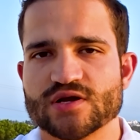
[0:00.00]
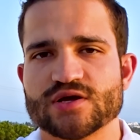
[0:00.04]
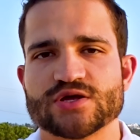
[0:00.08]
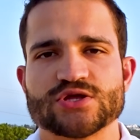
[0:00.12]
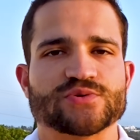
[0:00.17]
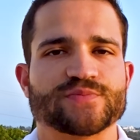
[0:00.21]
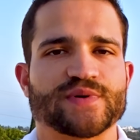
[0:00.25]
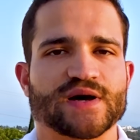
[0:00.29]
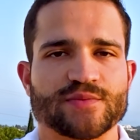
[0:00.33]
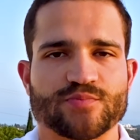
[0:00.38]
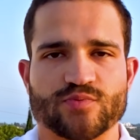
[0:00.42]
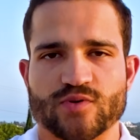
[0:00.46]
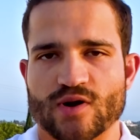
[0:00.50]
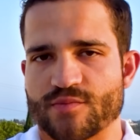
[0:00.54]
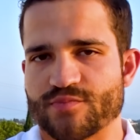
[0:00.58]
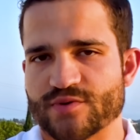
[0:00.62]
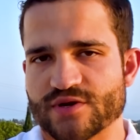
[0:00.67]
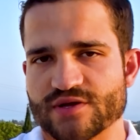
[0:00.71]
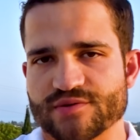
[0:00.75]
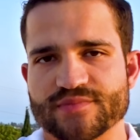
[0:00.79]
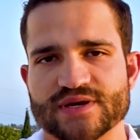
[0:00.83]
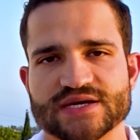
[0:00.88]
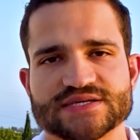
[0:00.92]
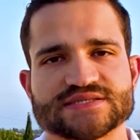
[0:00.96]
You buy property
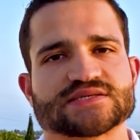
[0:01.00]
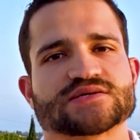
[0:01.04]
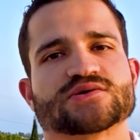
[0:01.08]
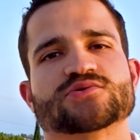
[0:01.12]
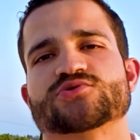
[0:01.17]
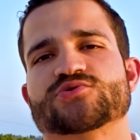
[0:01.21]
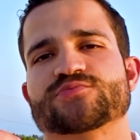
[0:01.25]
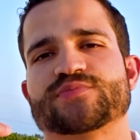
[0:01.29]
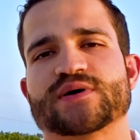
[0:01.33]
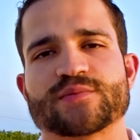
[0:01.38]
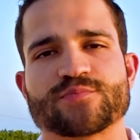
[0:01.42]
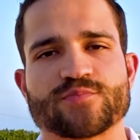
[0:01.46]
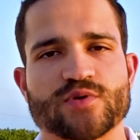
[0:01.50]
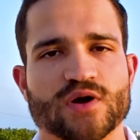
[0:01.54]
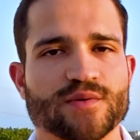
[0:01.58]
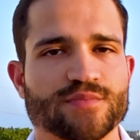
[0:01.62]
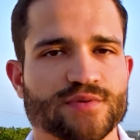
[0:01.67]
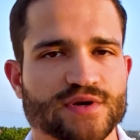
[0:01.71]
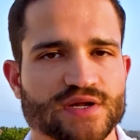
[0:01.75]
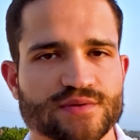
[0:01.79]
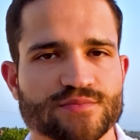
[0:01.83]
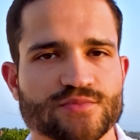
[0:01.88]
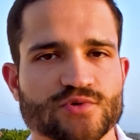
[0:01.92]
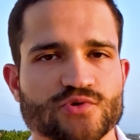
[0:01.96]
in Mexico, you buy
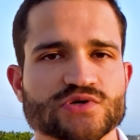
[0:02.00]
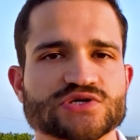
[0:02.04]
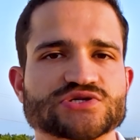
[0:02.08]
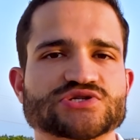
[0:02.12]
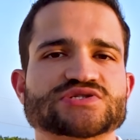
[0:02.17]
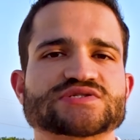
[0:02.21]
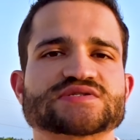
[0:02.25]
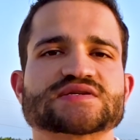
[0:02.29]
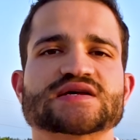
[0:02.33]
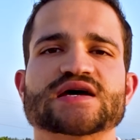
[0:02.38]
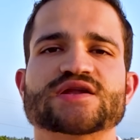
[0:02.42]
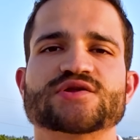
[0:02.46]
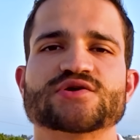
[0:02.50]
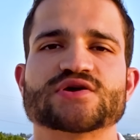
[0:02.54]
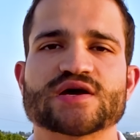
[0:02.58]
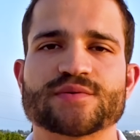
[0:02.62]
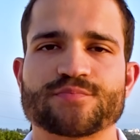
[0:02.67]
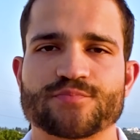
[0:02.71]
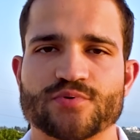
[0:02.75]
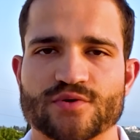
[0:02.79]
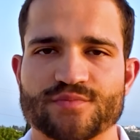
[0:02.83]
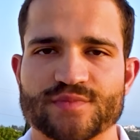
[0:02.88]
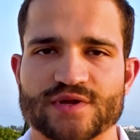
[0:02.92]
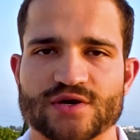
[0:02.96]
property in Mauritius, and you get
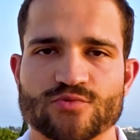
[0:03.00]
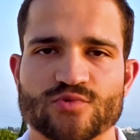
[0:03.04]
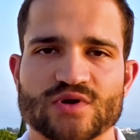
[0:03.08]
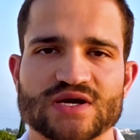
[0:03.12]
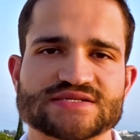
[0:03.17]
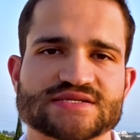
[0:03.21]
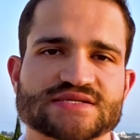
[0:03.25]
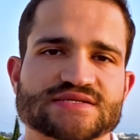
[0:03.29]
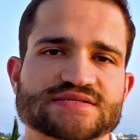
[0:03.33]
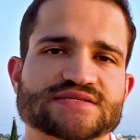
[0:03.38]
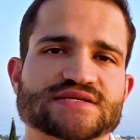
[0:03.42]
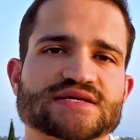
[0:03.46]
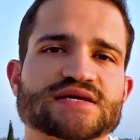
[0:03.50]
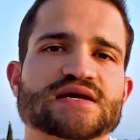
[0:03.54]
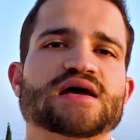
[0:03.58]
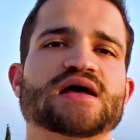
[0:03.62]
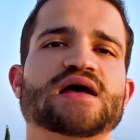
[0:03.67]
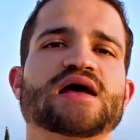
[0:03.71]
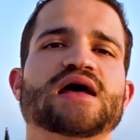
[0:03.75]
permanent residency.